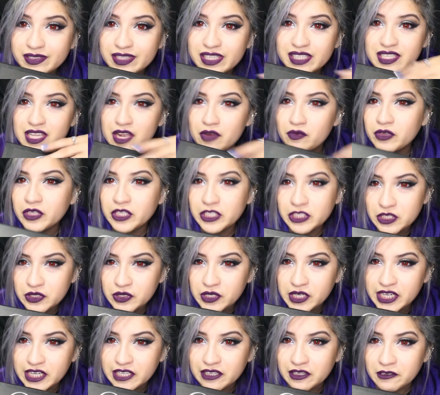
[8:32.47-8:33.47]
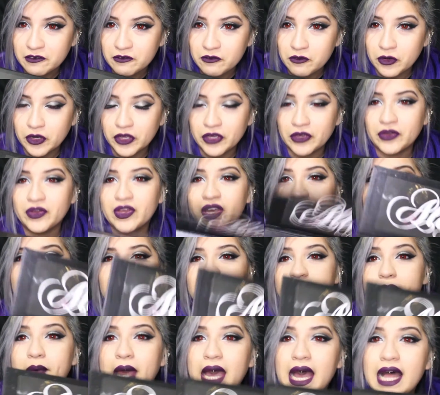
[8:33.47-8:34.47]
It's not really doing anything for you.
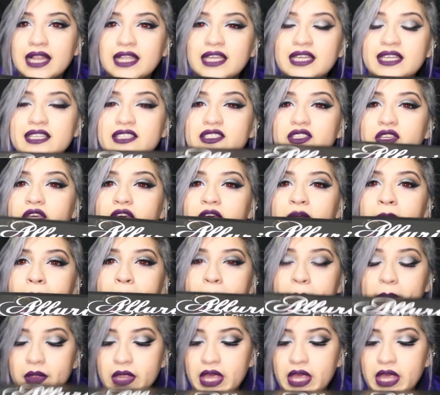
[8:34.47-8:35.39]
The palette is a good,